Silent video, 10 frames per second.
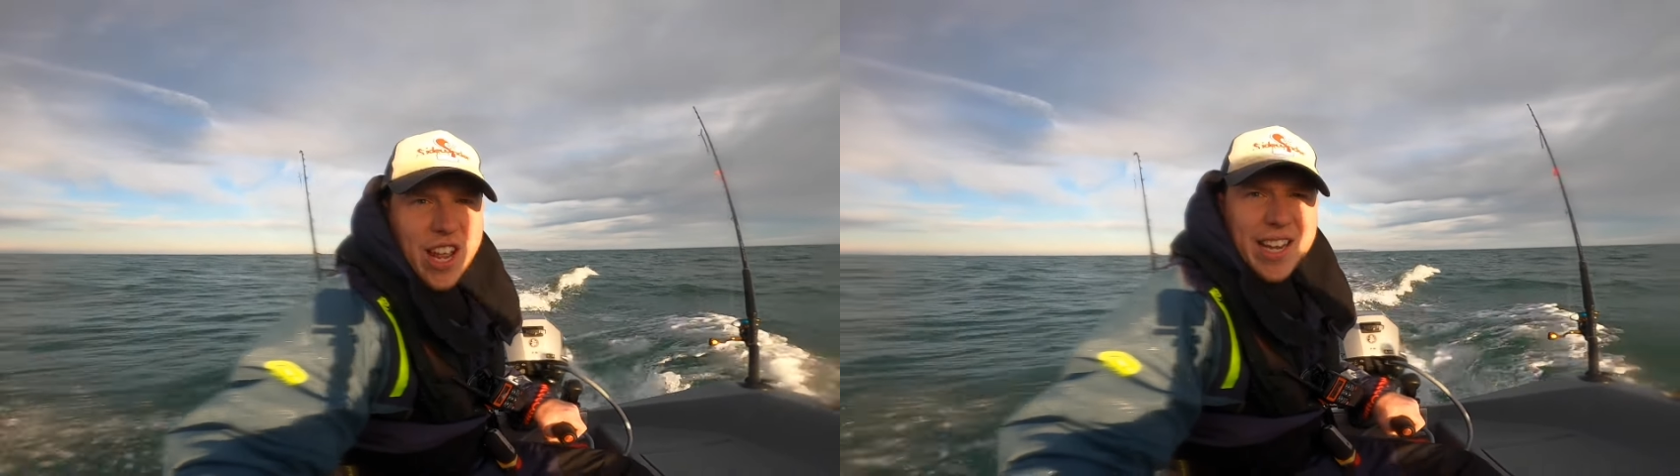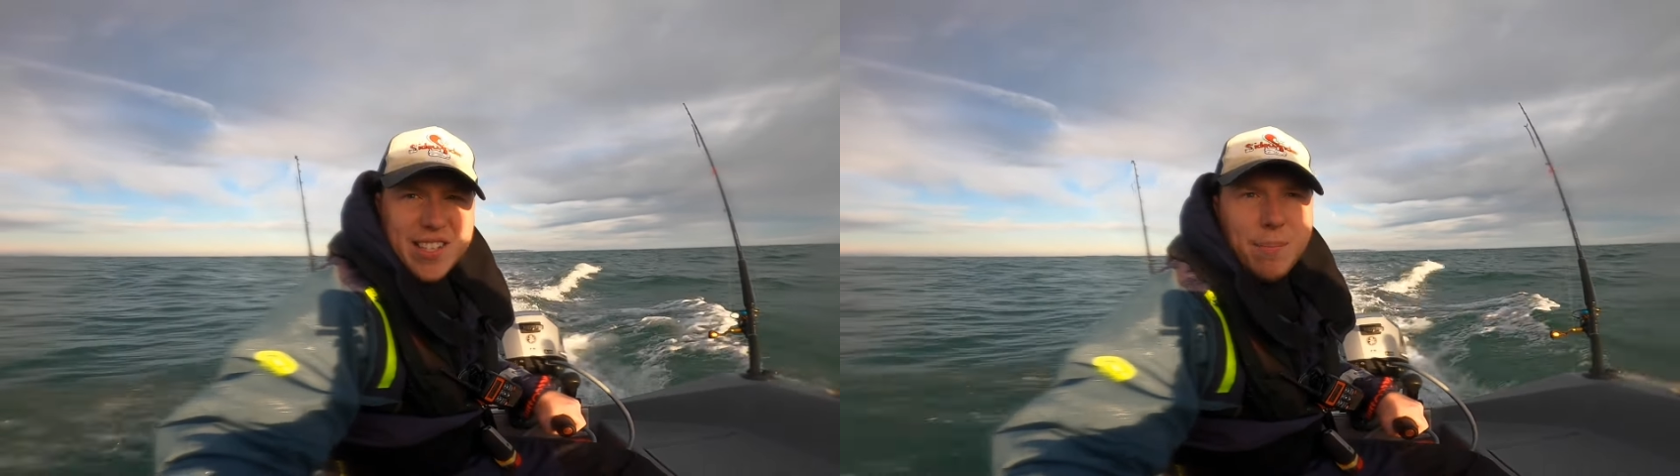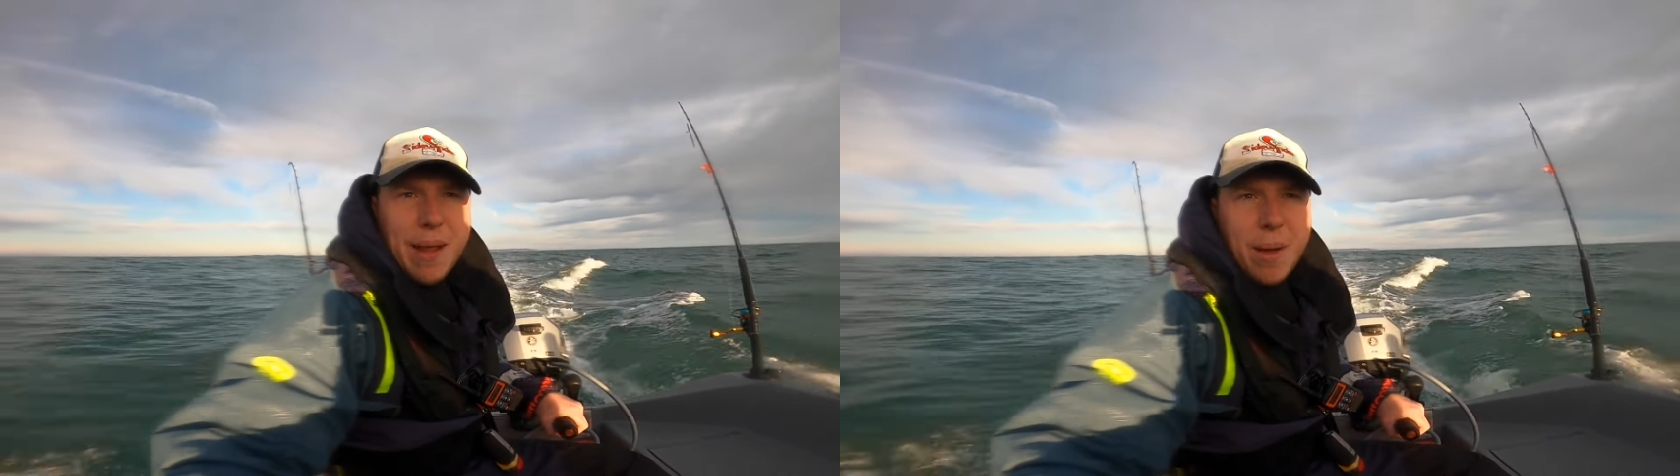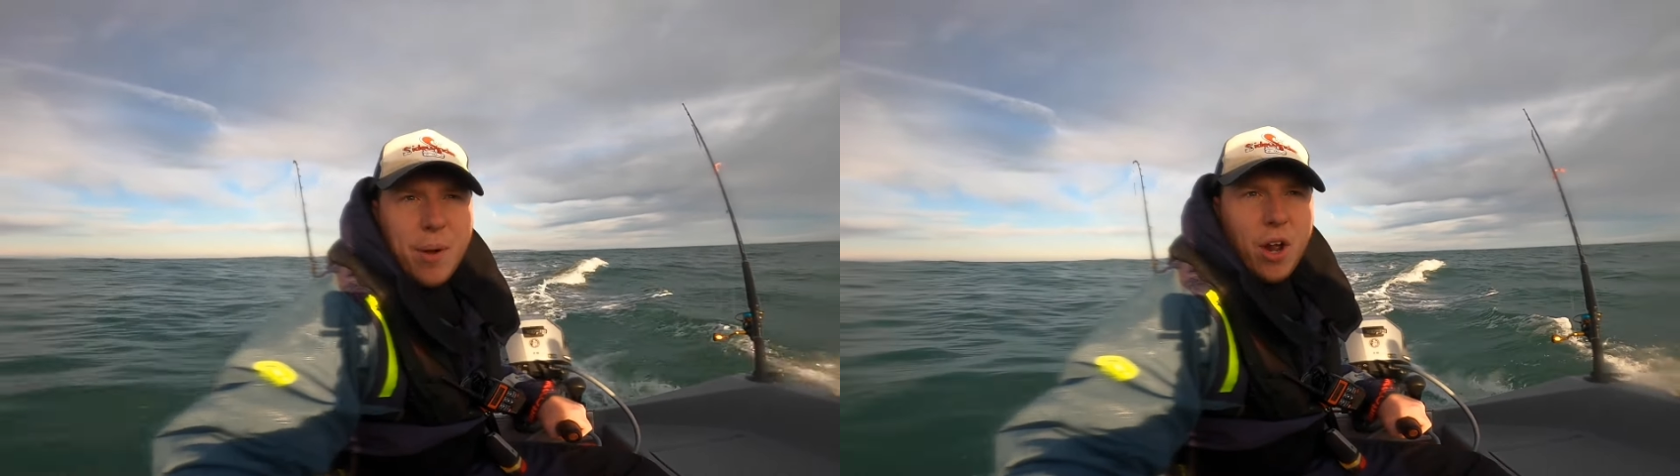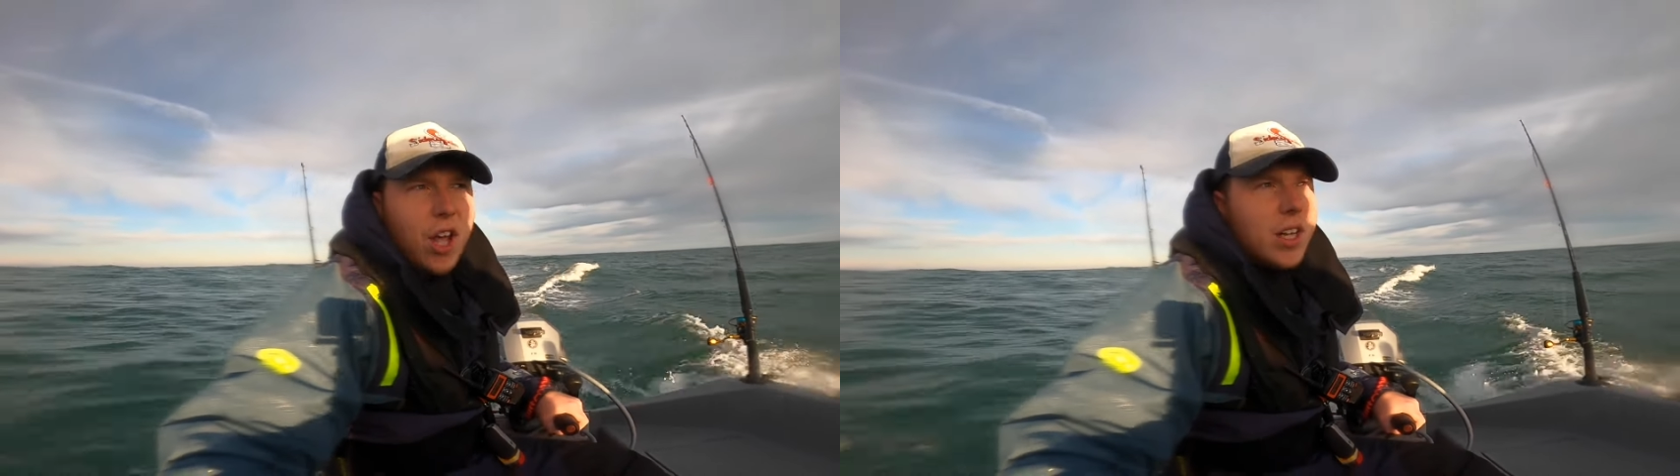10 pound
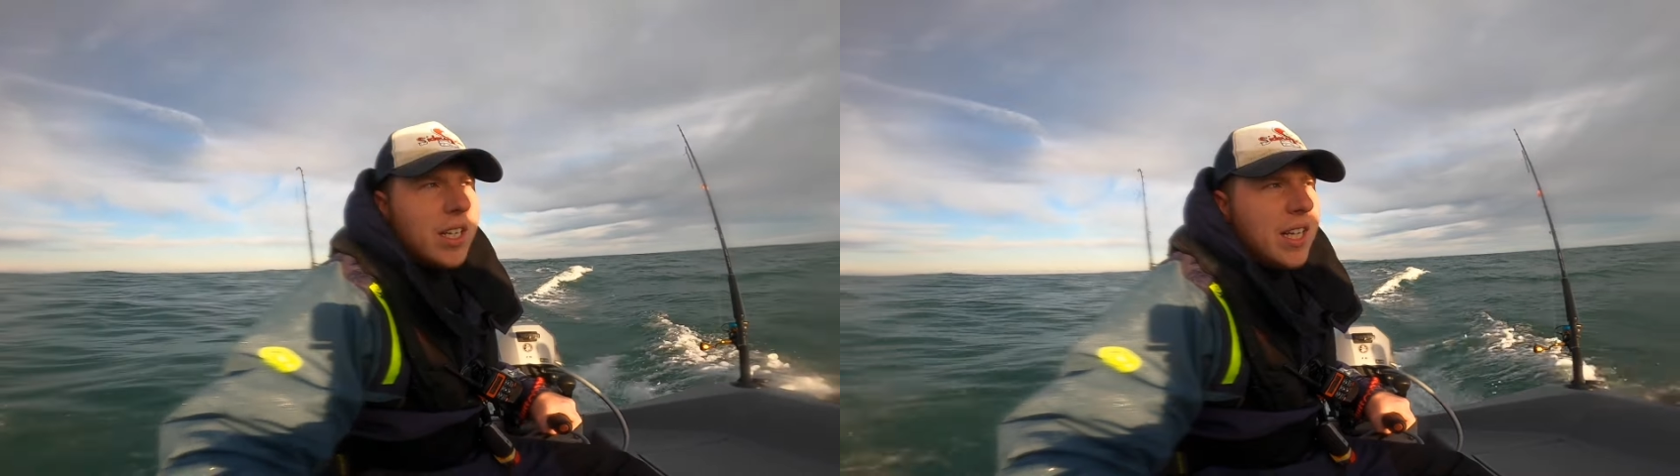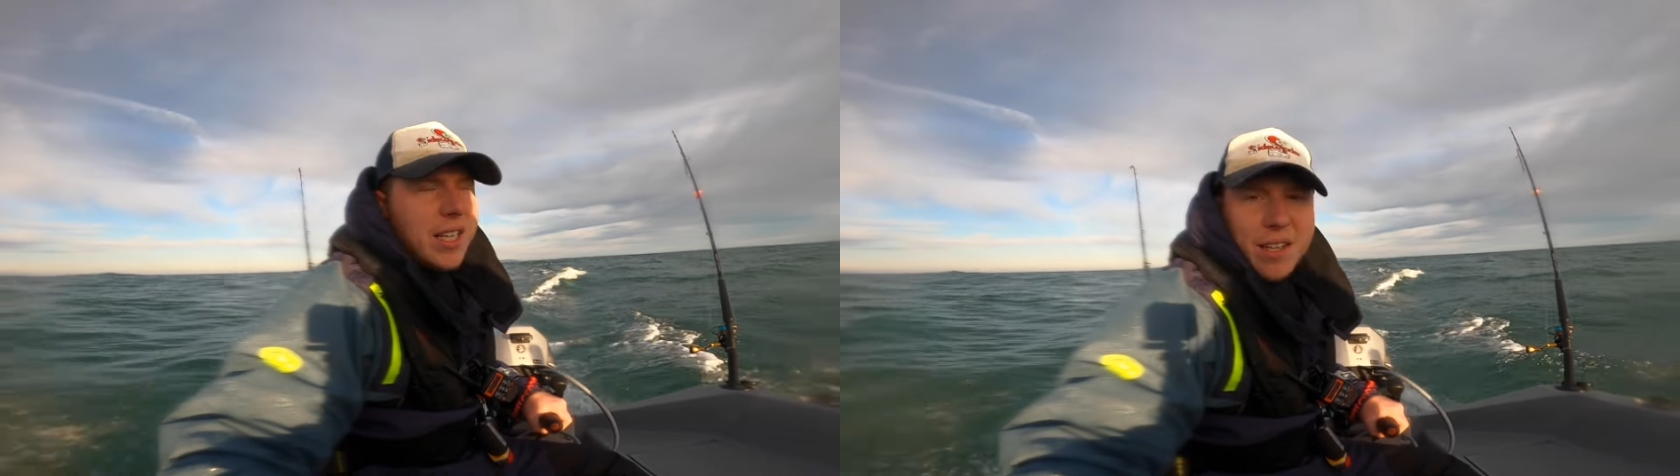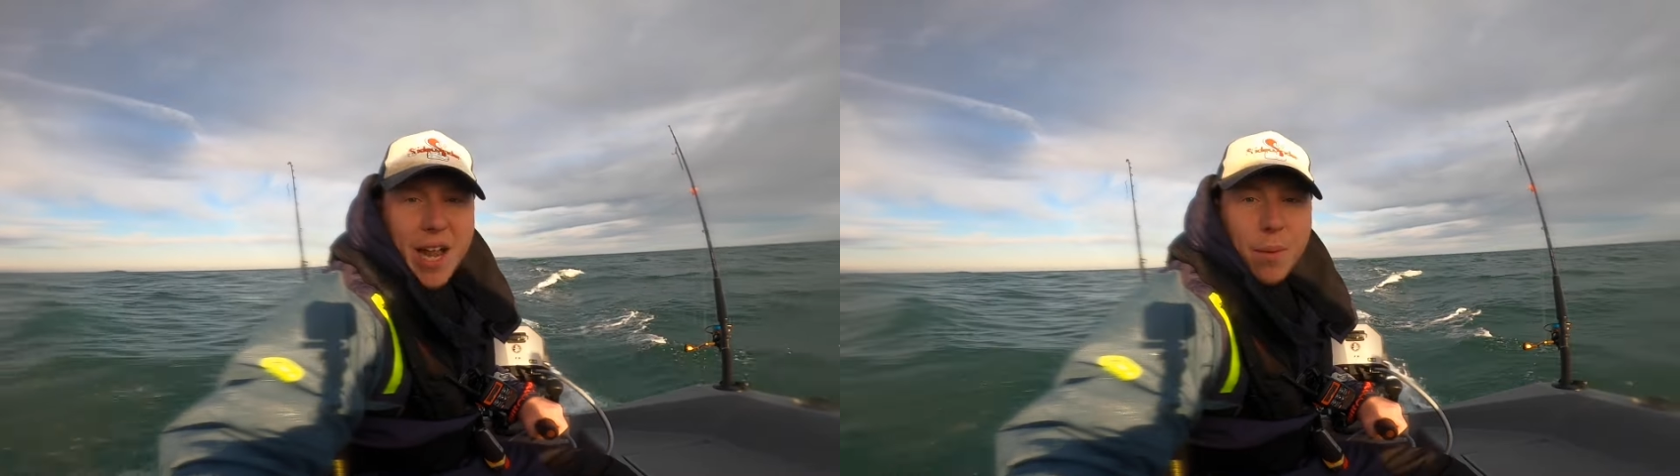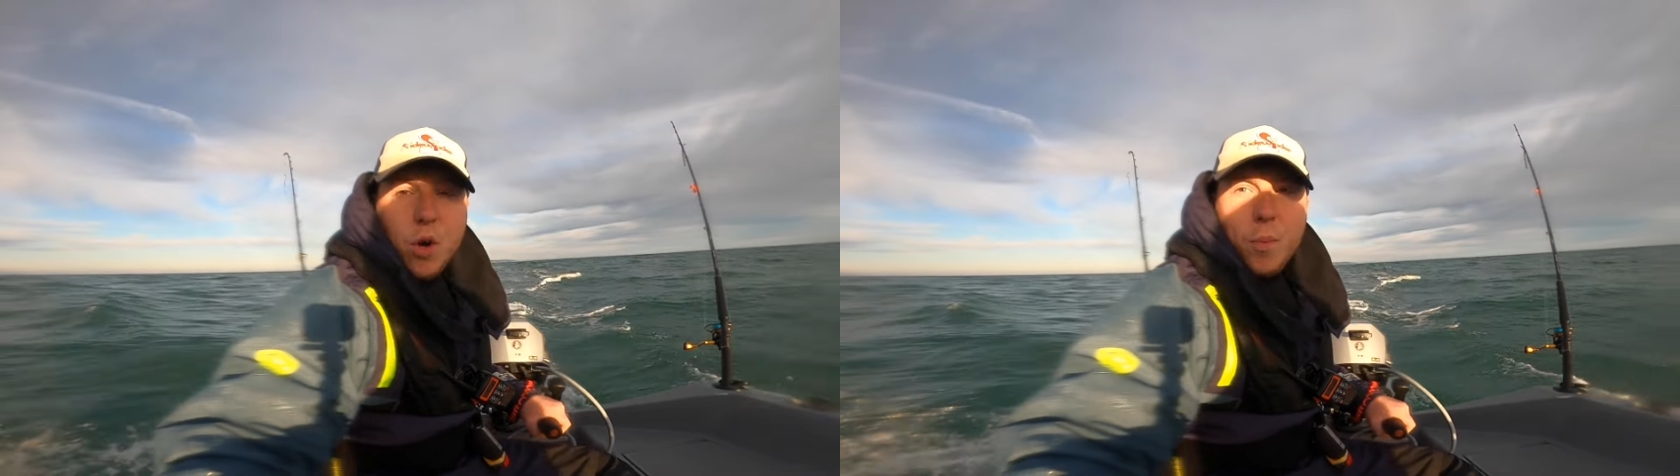pollock, and we'll